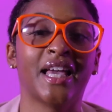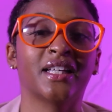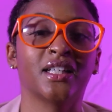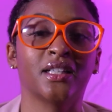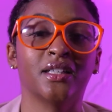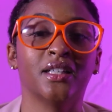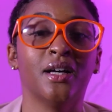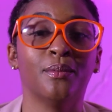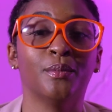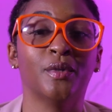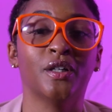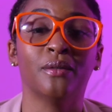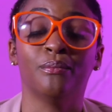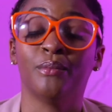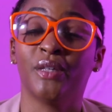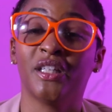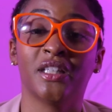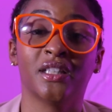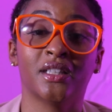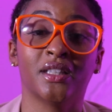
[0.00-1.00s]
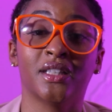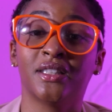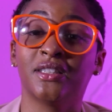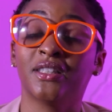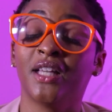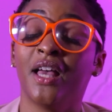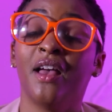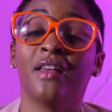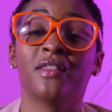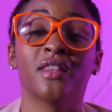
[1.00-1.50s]
could come up, because
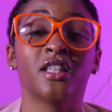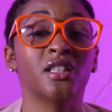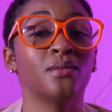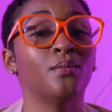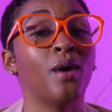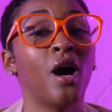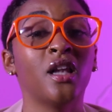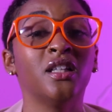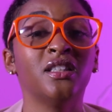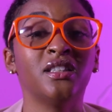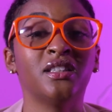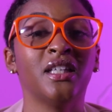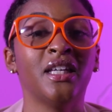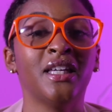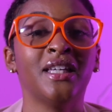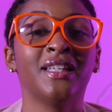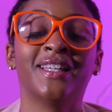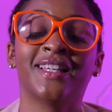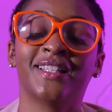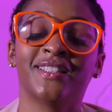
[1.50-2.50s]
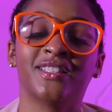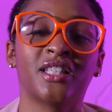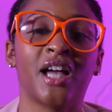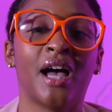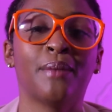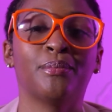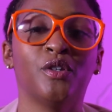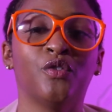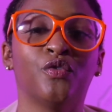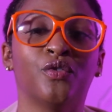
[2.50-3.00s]
the smallest thing can
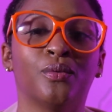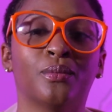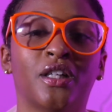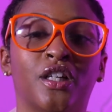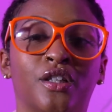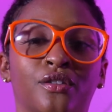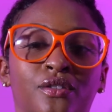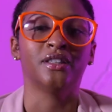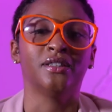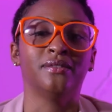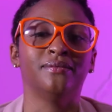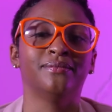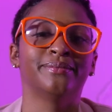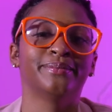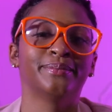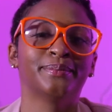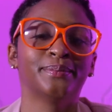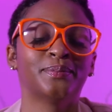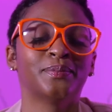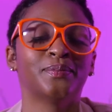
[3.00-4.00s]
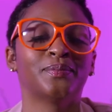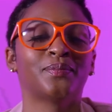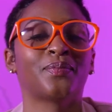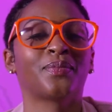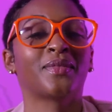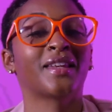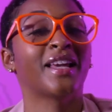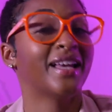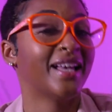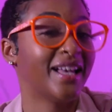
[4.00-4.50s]
stop you from closing.
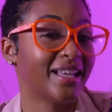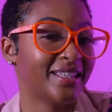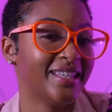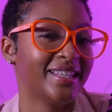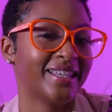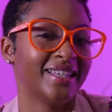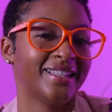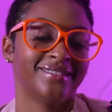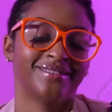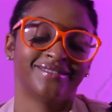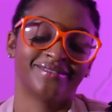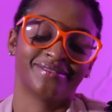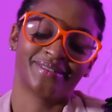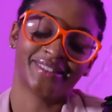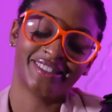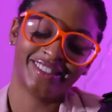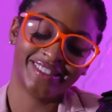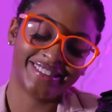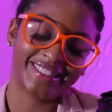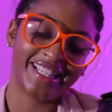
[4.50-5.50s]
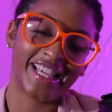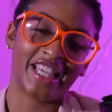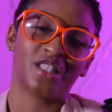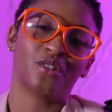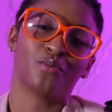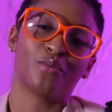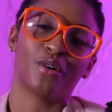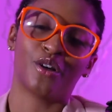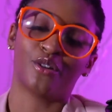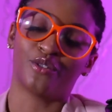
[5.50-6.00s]
Again, it's
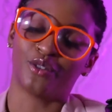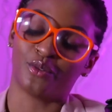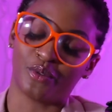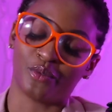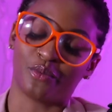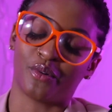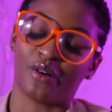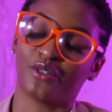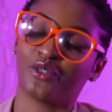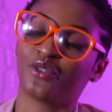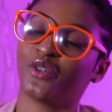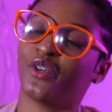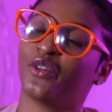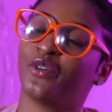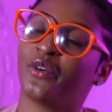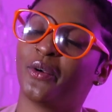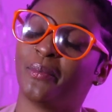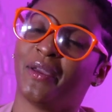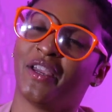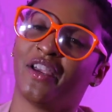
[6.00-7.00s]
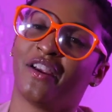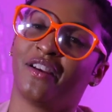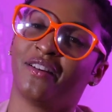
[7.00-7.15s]
Rose with Rose Credit Repair.